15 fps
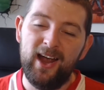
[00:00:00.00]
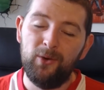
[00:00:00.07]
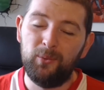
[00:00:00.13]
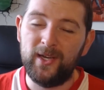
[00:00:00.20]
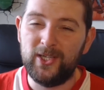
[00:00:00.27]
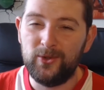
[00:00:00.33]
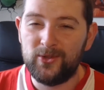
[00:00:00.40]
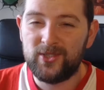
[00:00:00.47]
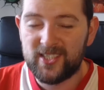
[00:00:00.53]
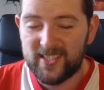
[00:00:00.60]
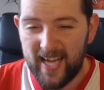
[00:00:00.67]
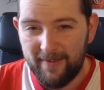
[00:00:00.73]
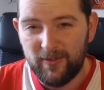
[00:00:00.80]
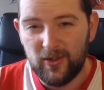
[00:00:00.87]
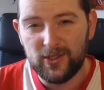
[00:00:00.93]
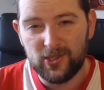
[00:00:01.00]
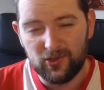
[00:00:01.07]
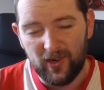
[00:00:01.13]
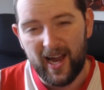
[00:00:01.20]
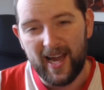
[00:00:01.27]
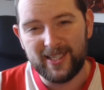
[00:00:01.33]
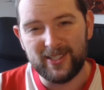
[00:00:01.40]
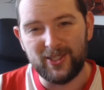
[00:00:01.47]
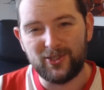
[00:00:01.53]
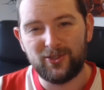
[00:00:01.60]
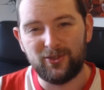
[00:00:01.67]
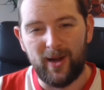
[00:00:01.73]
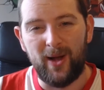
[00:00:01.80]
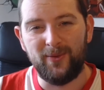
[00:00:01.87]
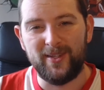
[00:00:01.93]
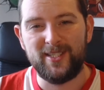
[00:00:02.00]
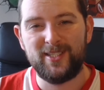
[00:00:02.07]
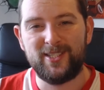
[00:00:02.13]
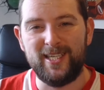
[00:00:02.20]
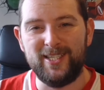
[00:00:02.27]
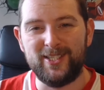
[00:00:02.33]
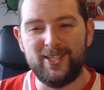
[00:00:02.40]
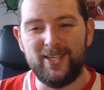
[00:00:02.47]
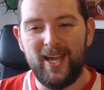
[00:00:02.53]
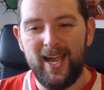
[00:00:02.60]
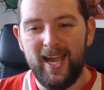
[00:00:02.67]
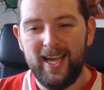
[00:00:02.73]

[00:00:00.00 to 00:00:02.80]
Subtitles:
We used 7 strikers throughout this season.